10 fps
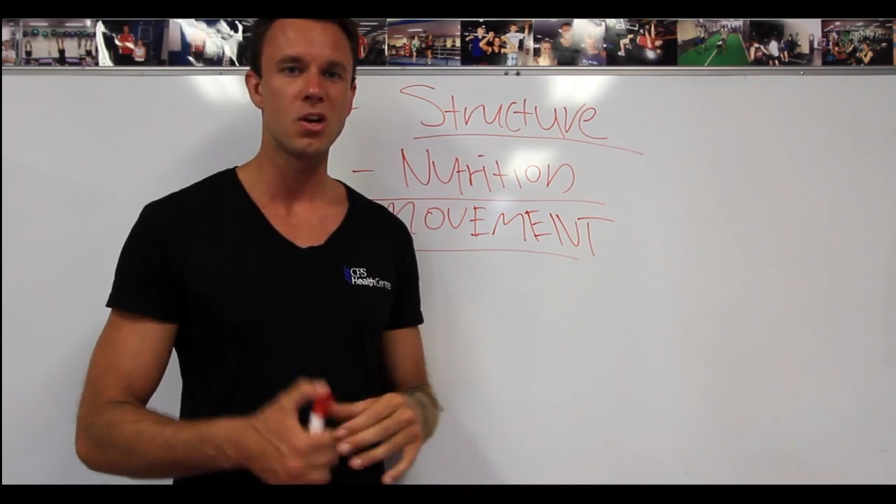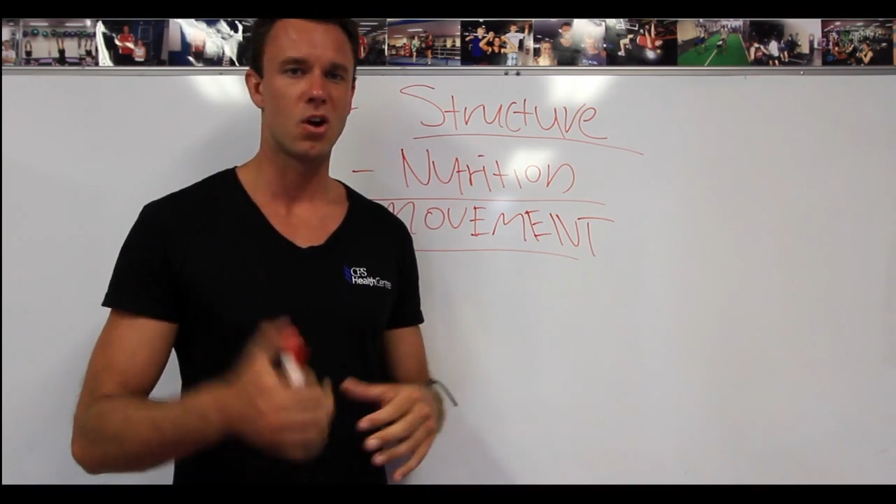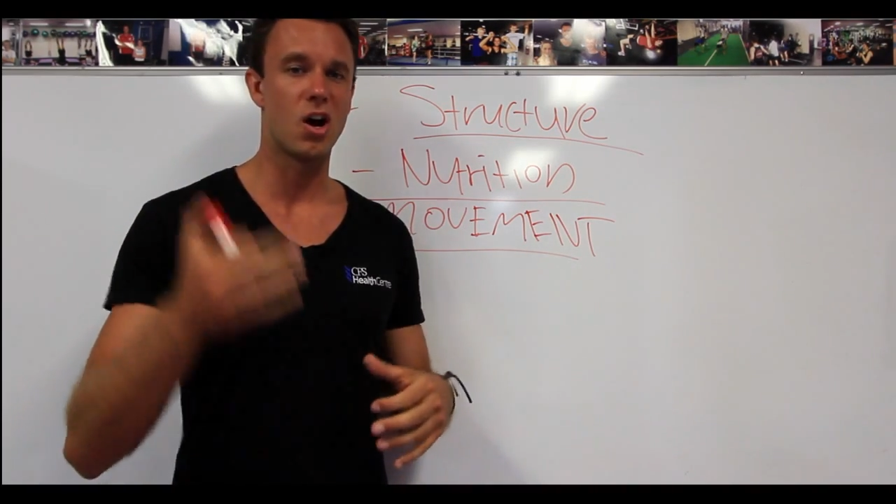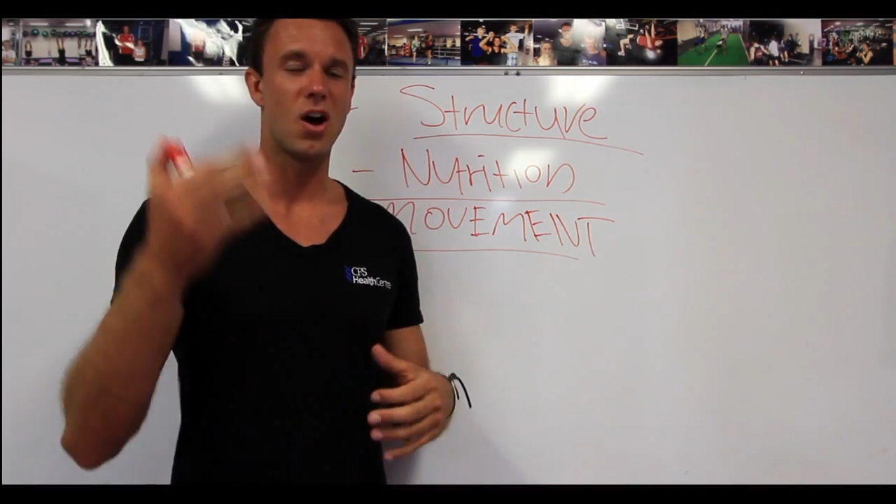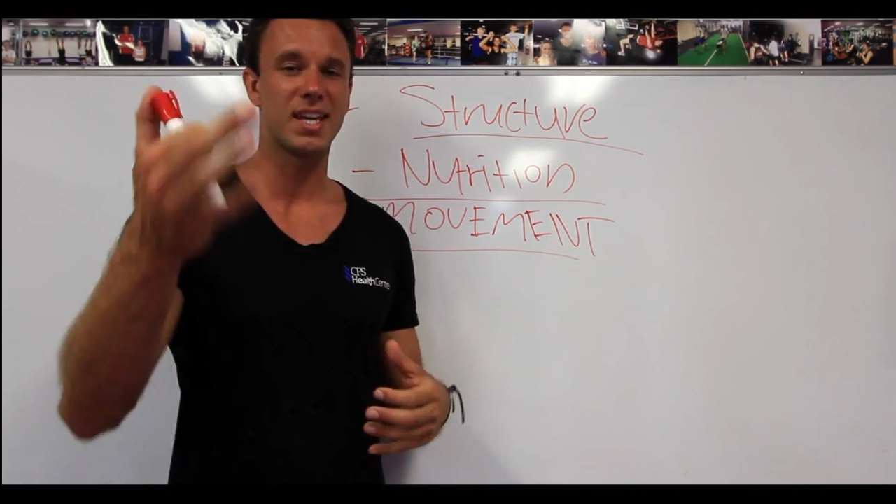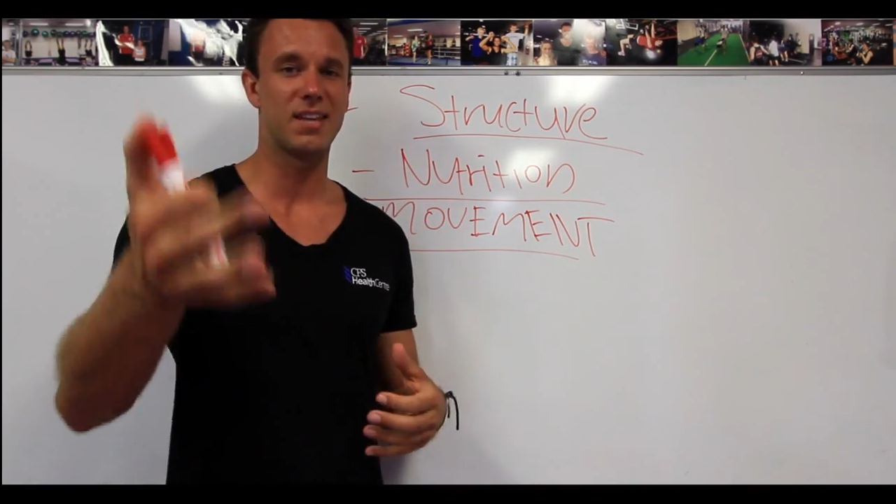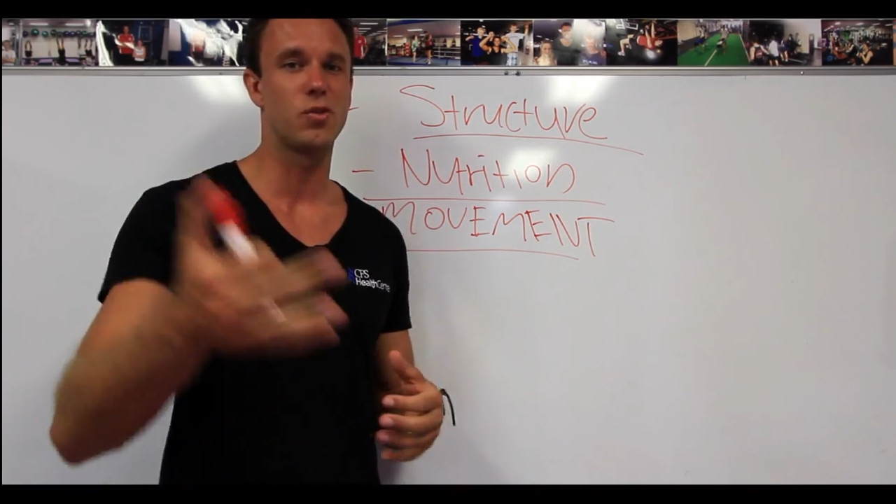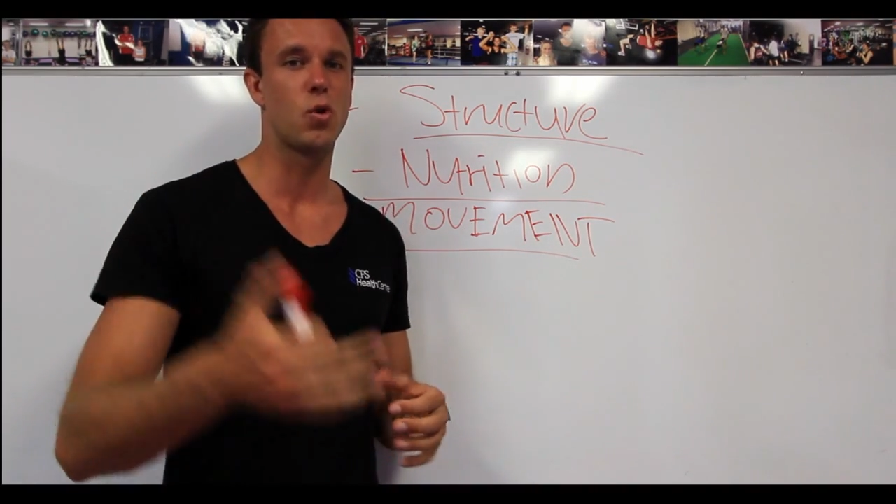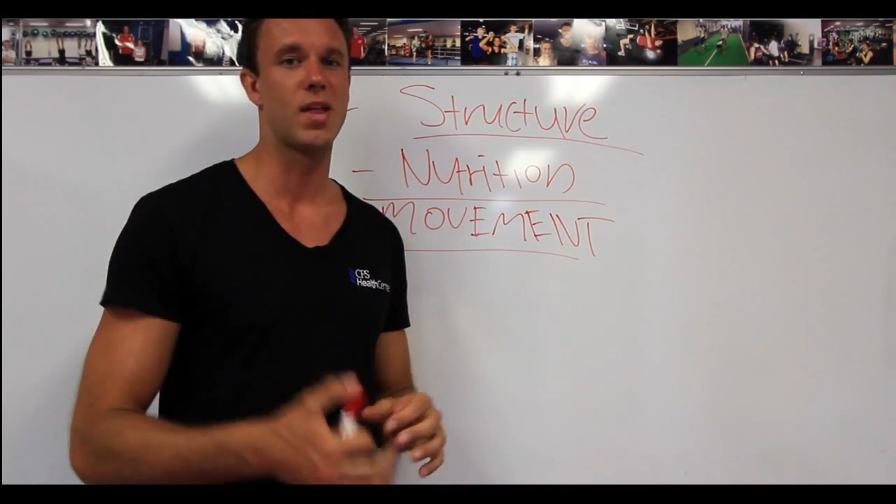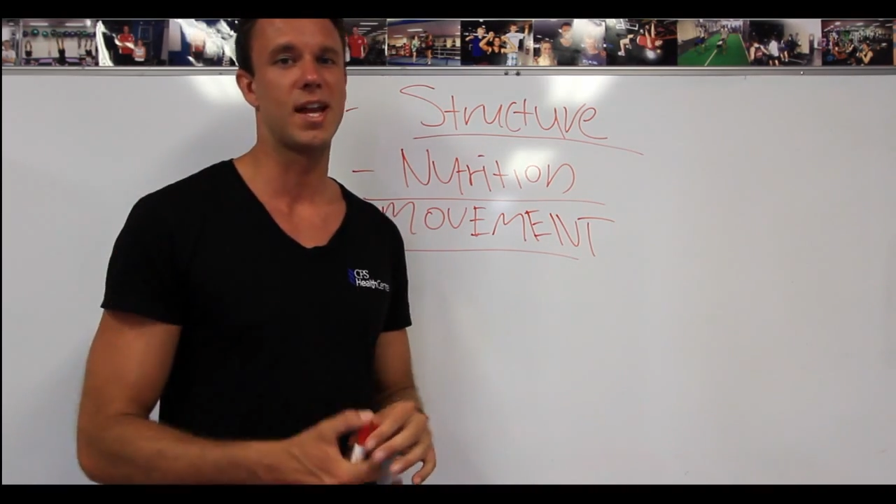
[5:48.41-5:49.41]
I give
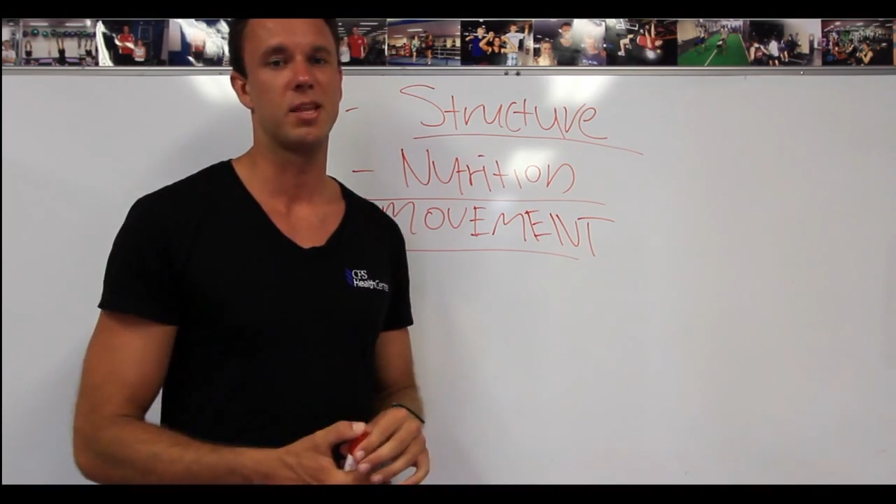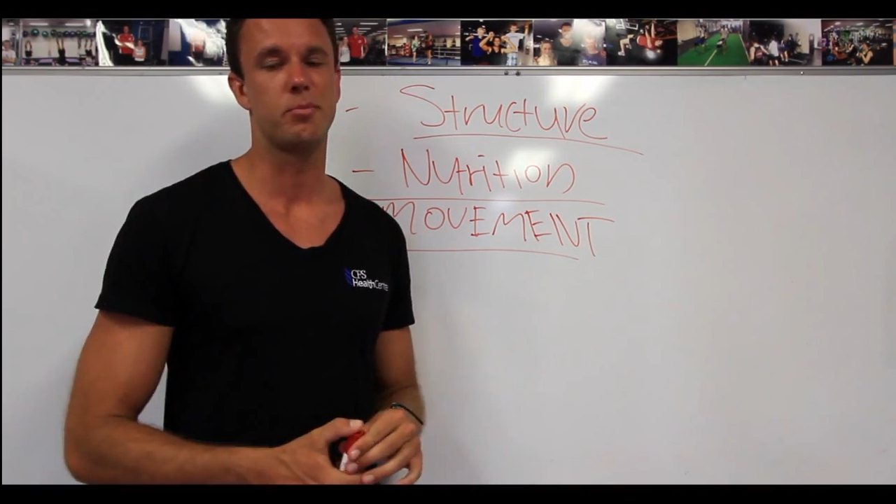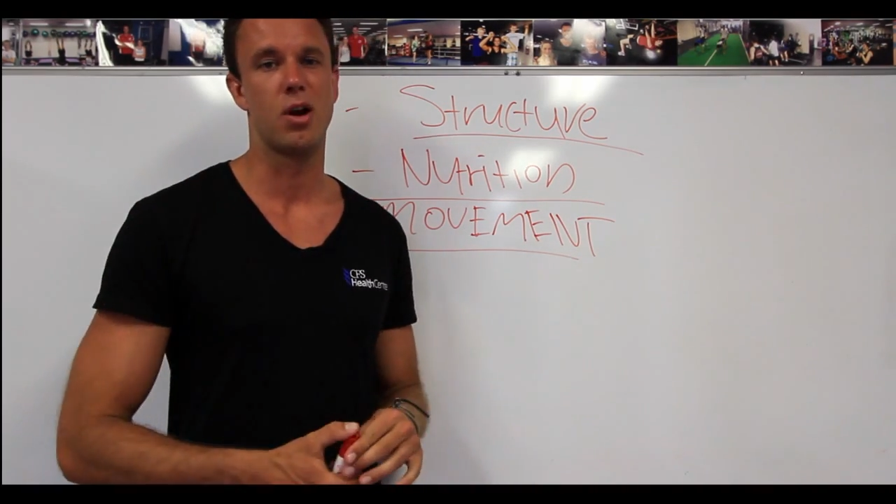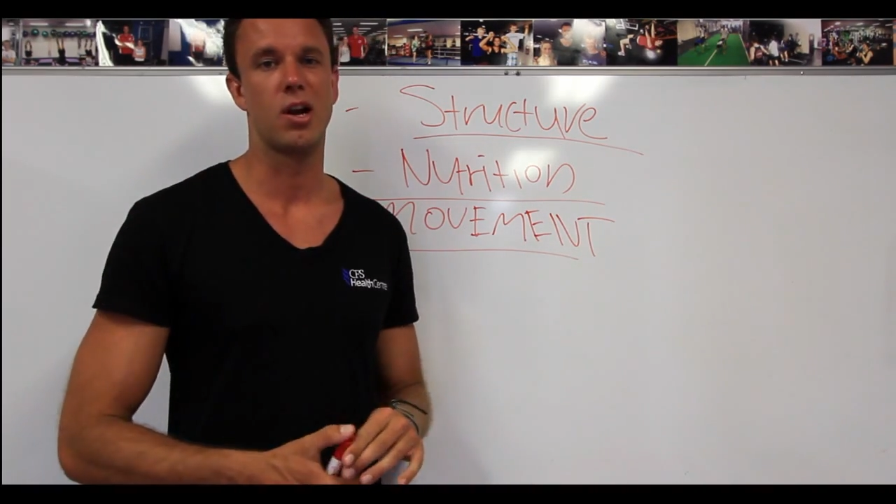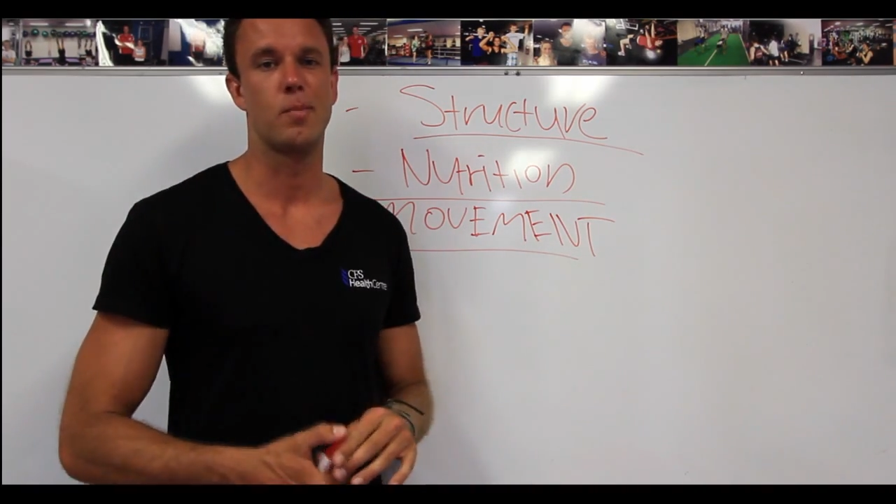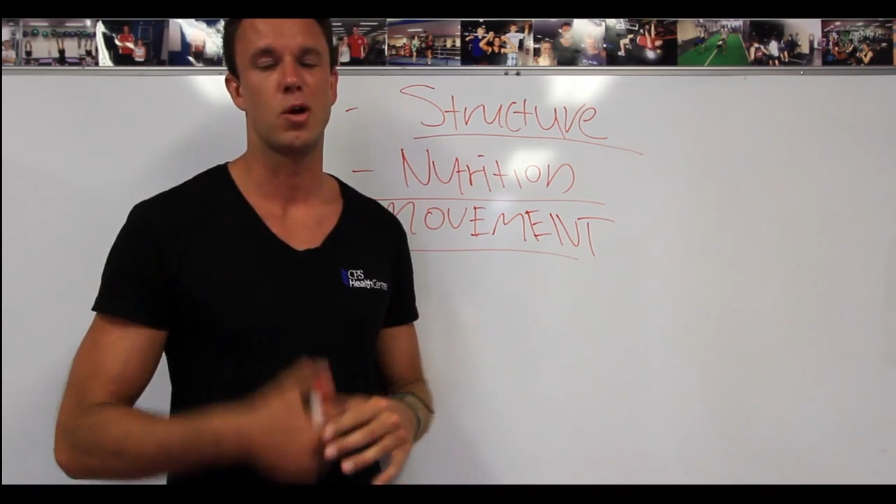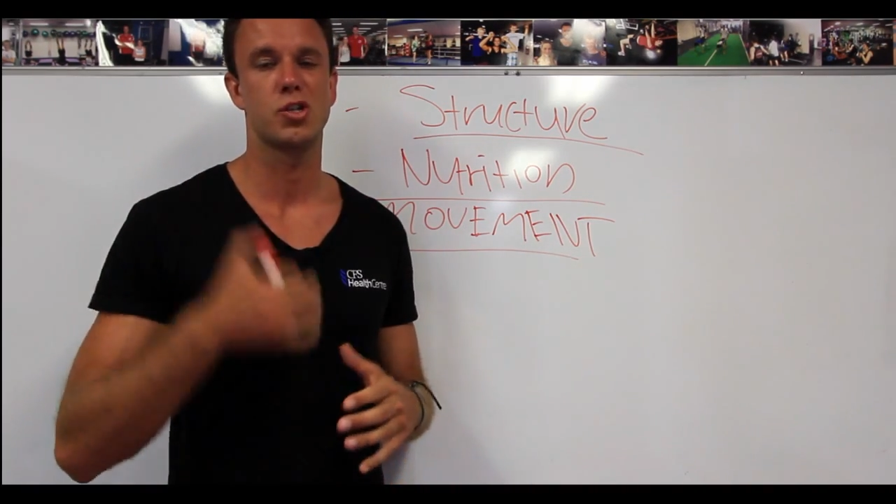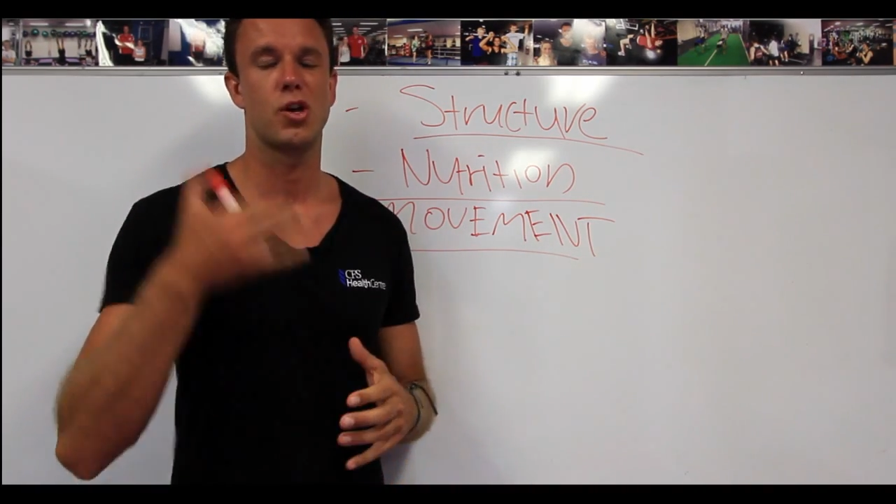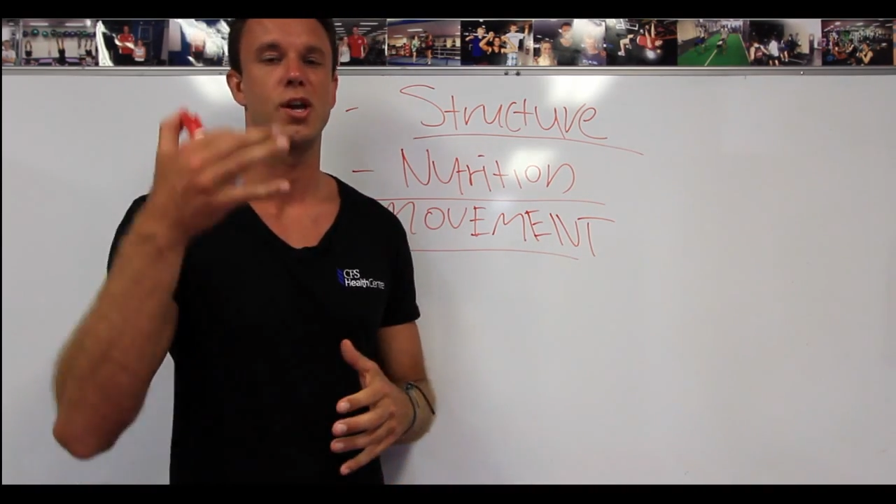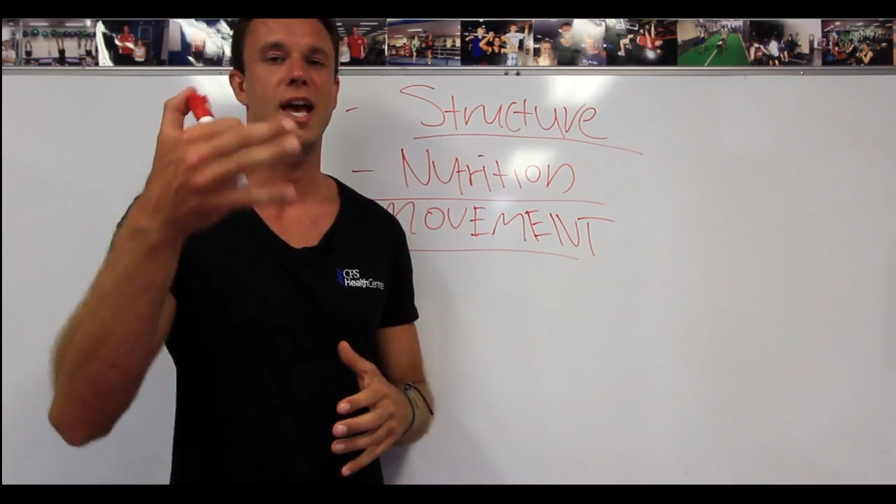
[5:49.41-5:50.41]
you all that in the program. I
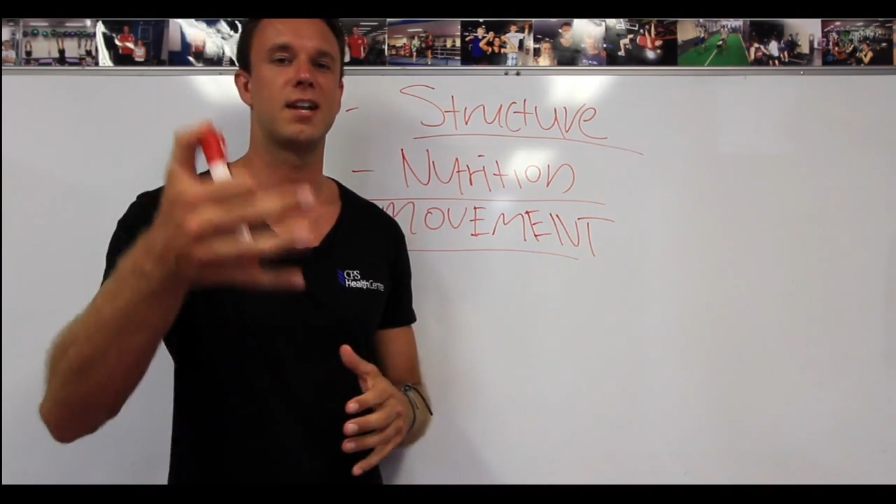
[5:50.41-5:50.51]
show you how